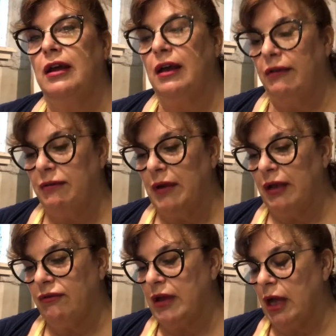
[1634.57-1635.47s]

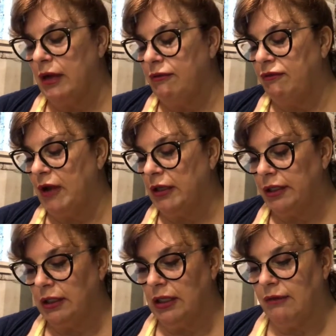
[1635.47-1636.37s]
I've kind of
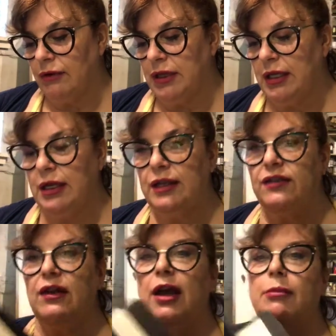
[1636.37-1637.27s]
fallen in love with it,
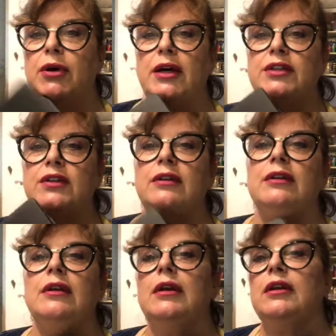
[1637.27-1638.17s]
is I bought
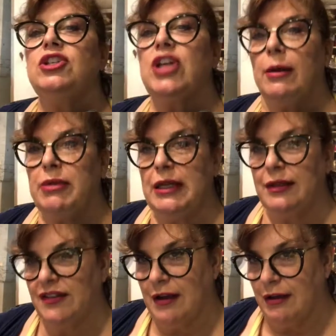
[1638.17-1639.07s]

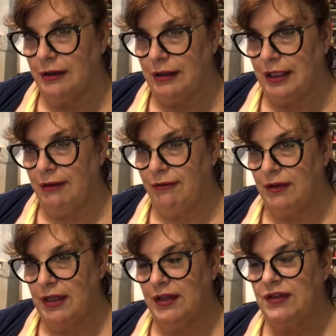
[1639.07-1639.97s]
Japanese colored leaf
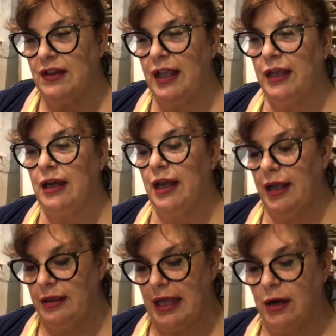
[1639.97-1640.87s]
for this. And
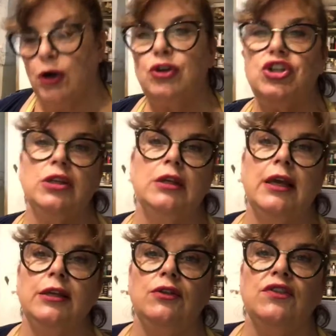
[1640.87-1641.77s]
that ocean
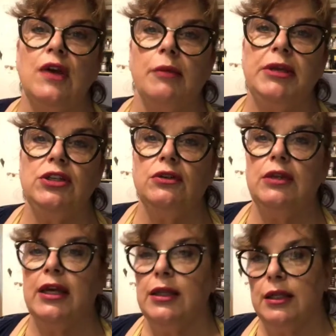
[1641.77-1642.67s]
that you saw me do
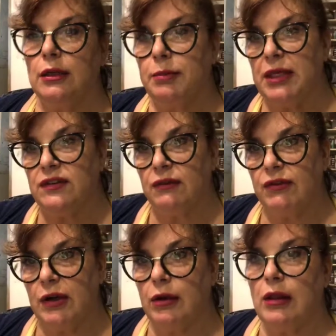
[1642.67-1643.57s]
that little piece of
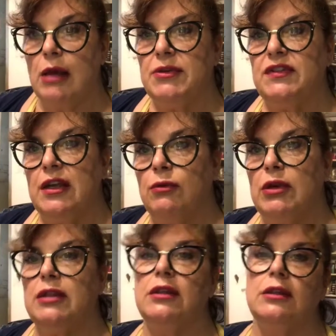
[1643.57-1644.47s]
Vera Glamouzet
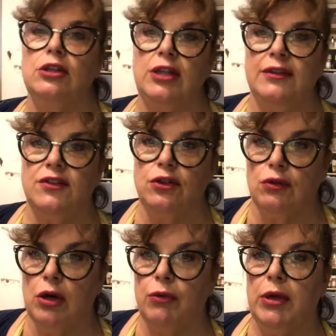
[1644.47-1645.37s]
with and the desk
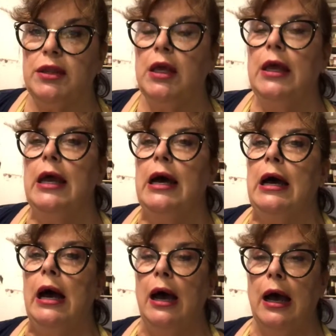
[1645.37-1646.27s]
drawer with,
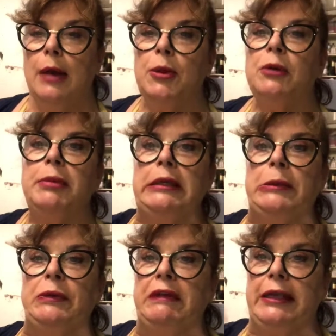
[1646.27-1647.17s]
I'm going to be
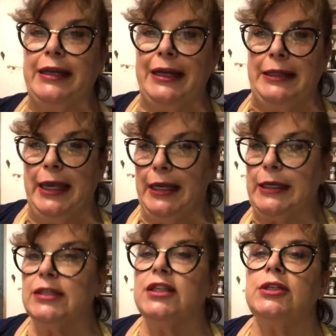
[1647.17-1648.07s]
using it on that
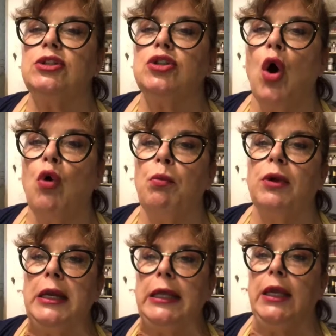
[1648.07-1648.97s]
because it's so
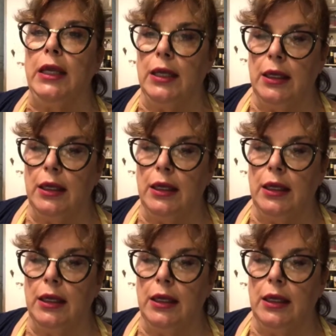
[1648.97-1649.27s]
pretty.